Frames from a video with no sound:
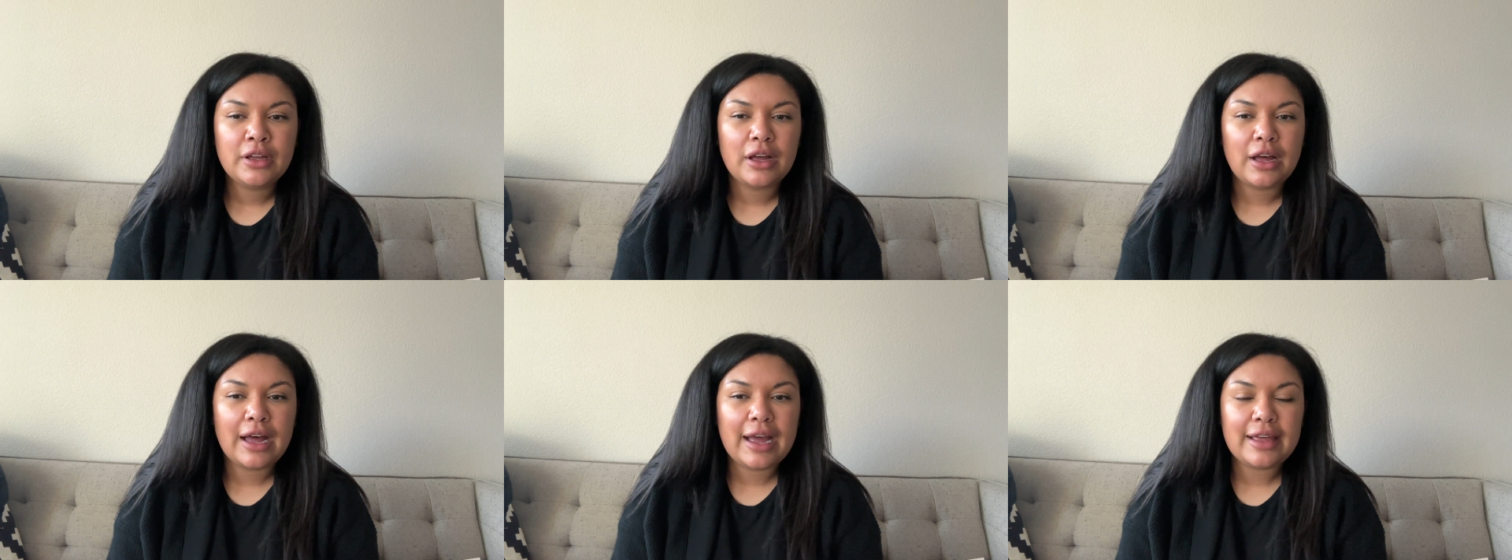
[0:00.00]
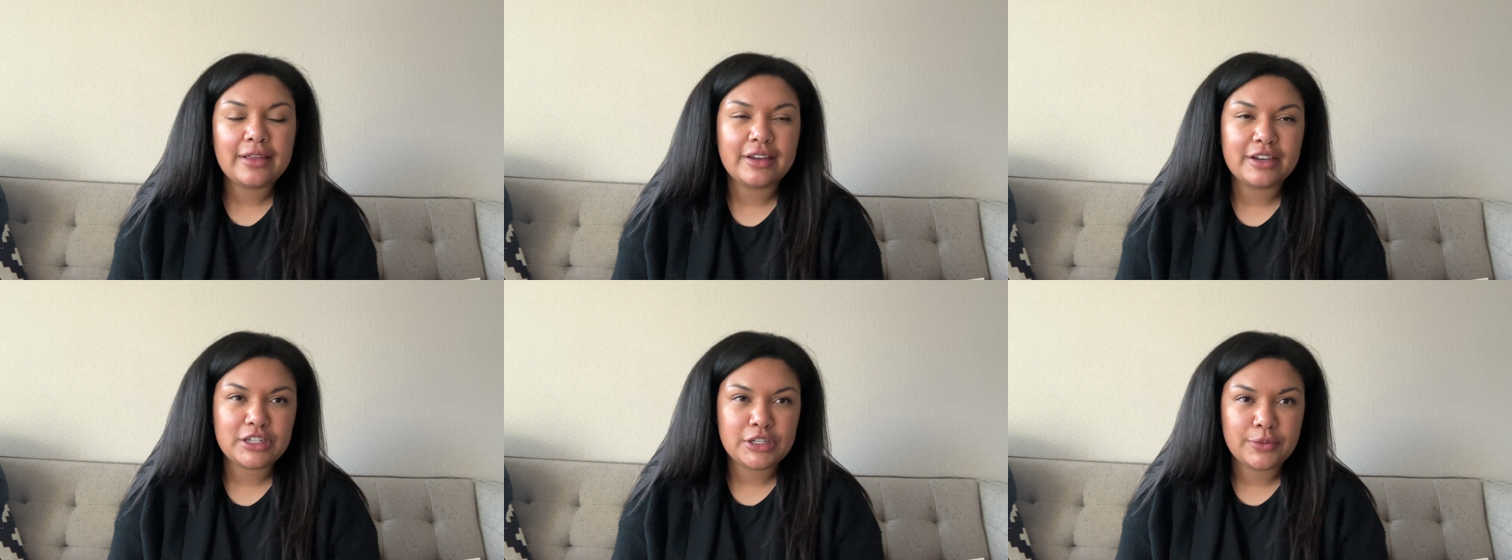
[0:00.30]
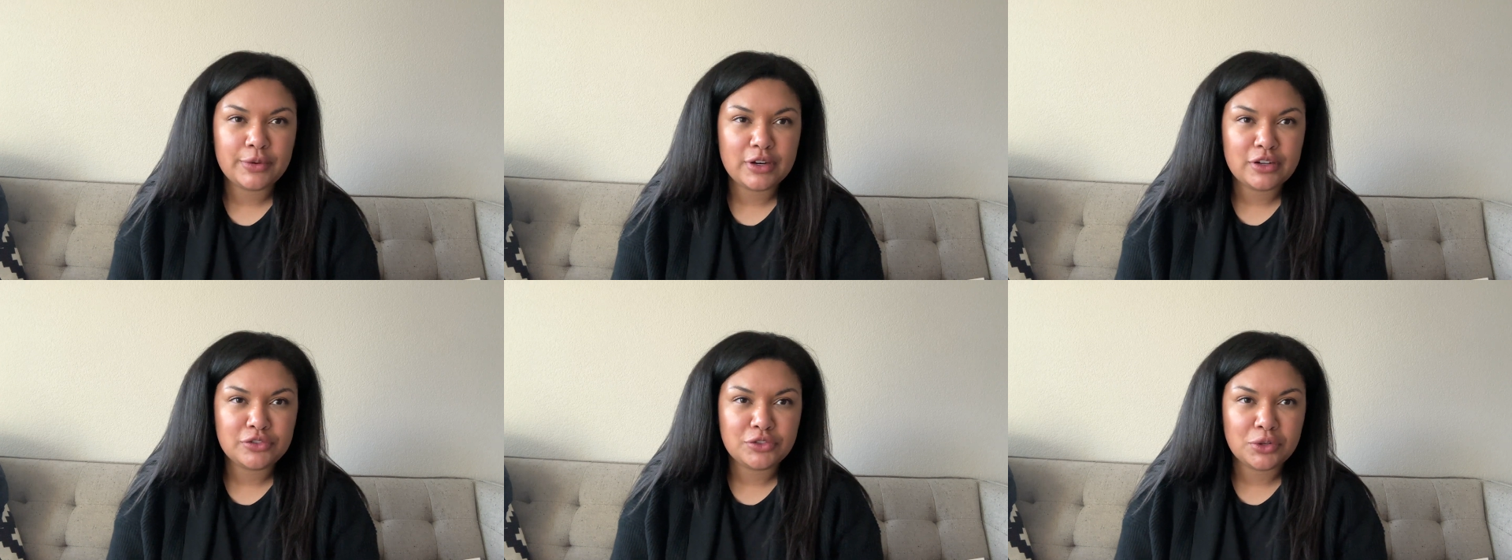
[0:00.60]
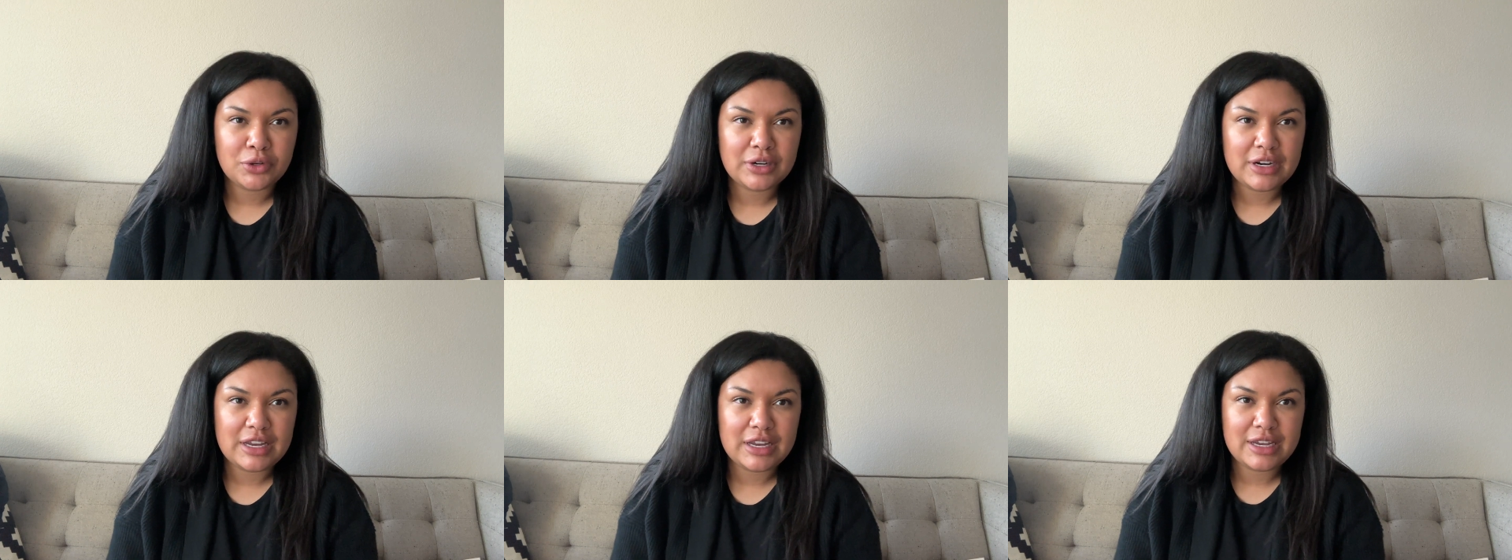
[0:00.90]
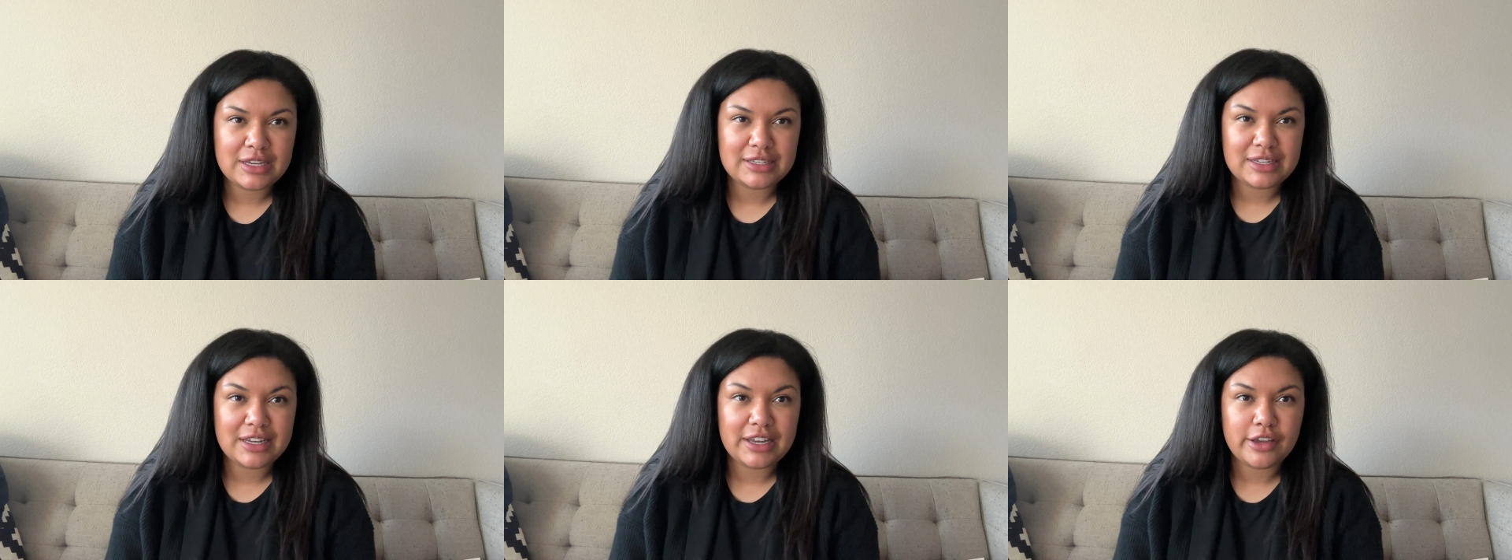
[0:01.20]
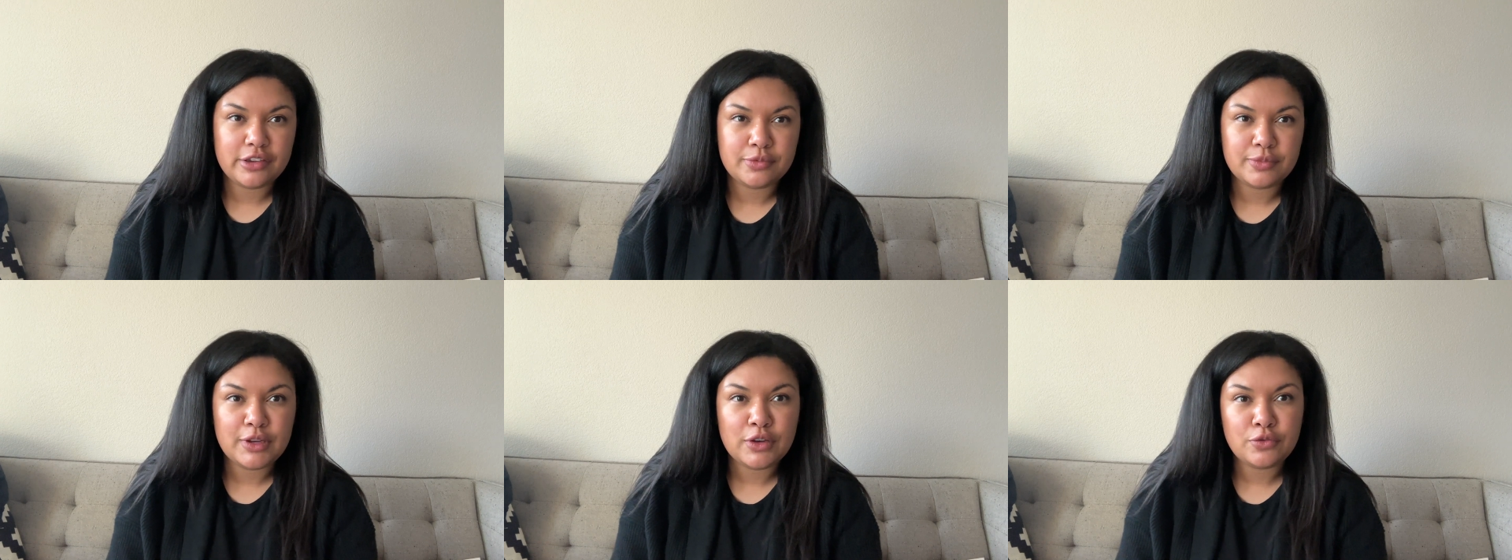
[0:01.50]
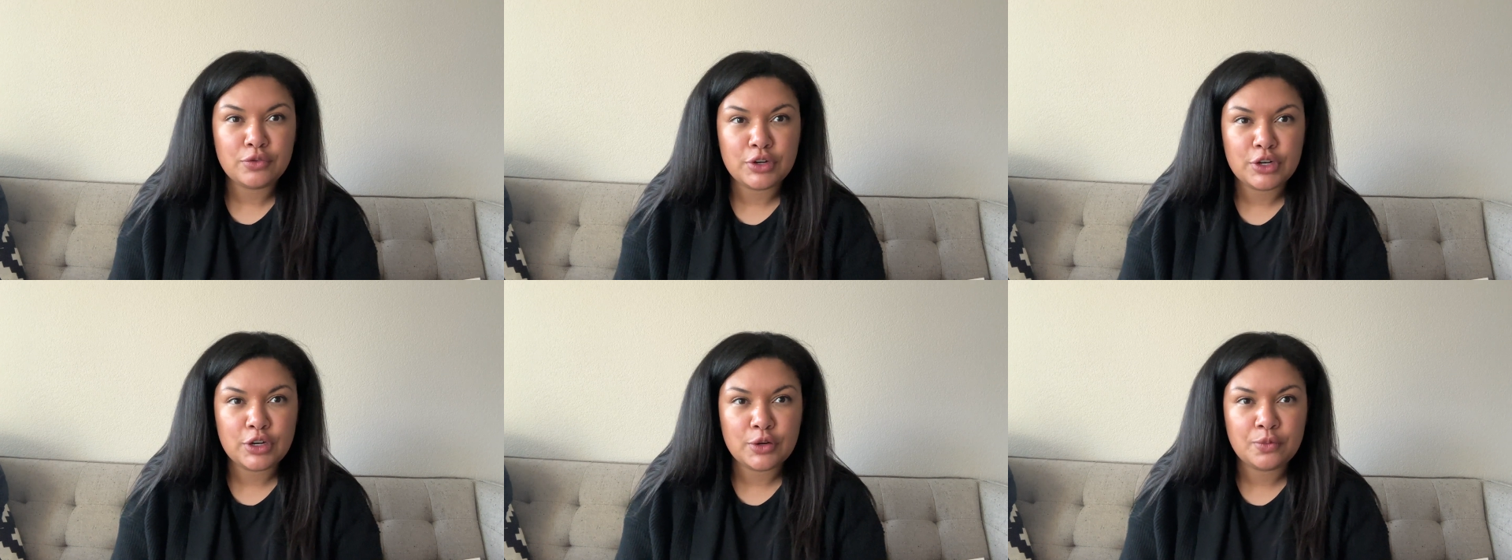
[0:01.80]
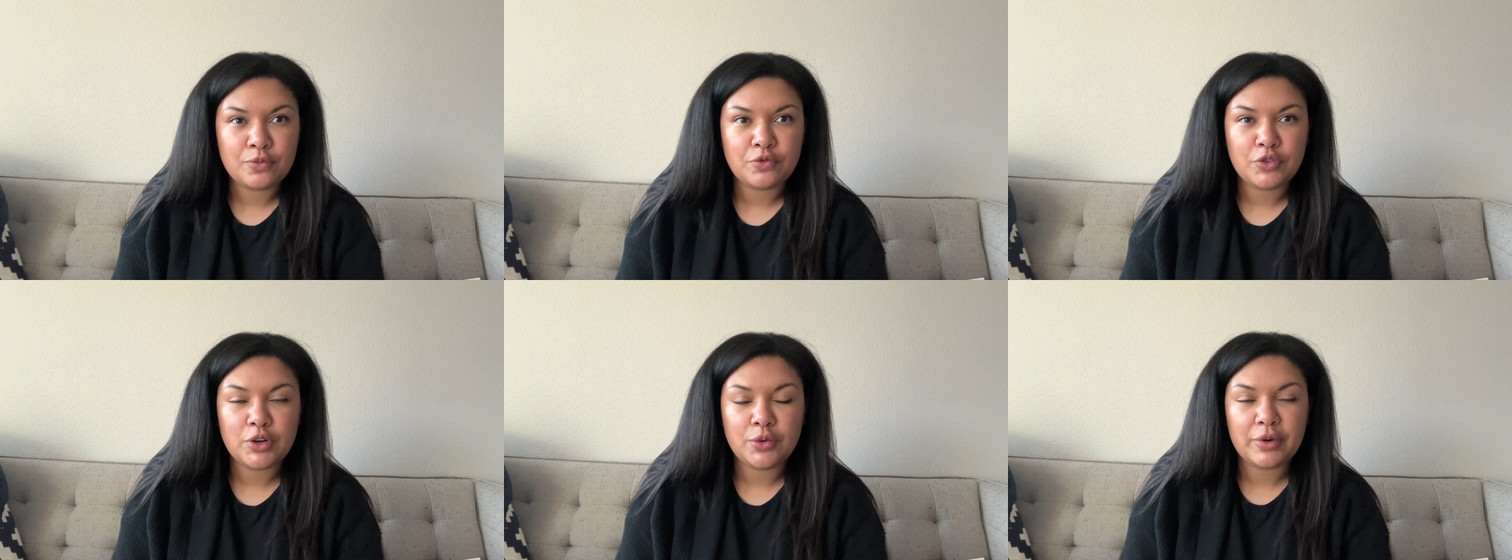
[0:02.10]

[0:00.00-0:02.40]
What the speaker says: I like to wear a 40 because it gives me room for